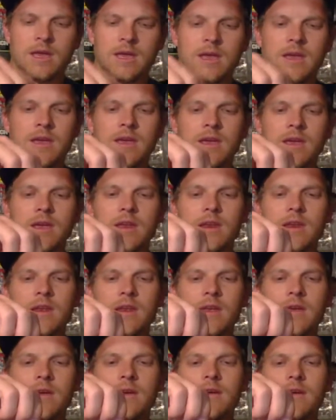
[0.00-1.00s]

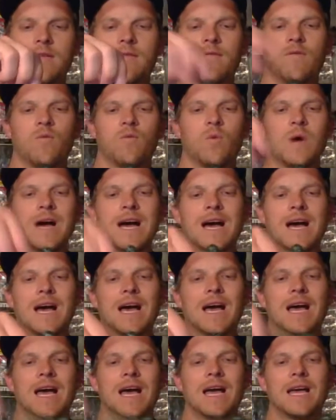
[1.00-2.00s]
and
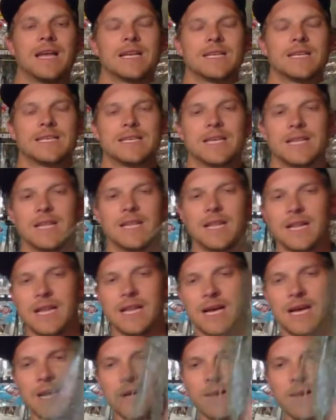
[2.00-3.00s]
voila to the
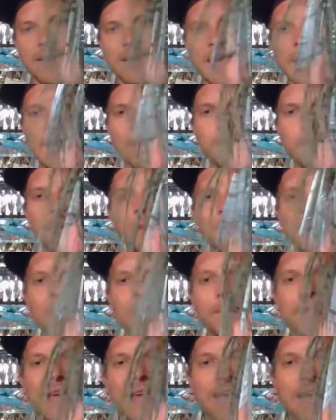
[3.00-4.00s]
law. Happy
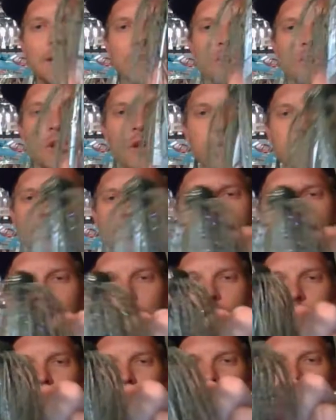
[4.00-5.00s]
about that. So
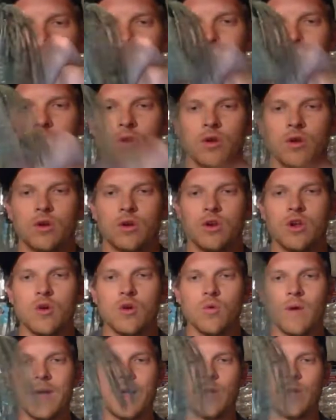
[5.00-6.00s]

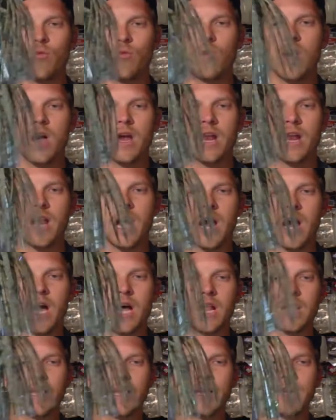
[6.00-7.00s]
no way Ron
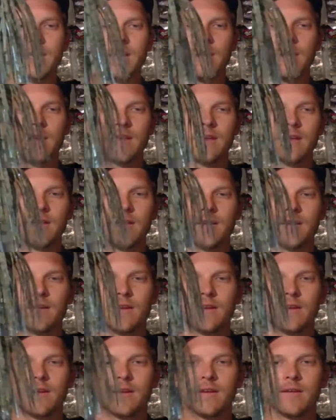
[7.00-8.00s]
Holly
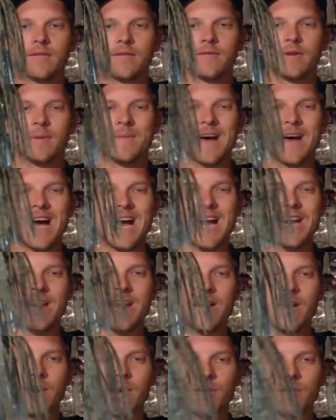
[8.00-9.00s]
from
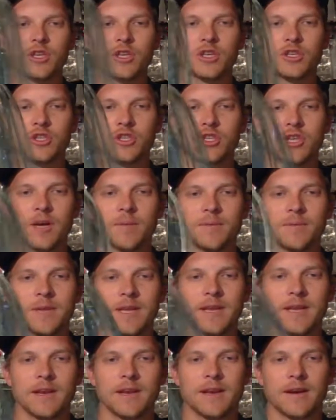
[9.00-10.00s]
Idaho just jumped
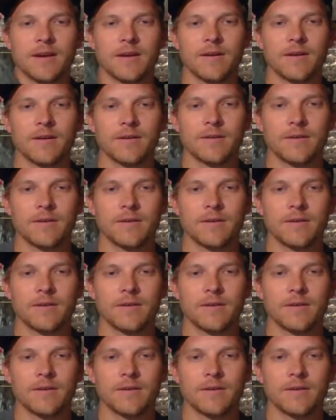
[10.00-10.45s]
in here.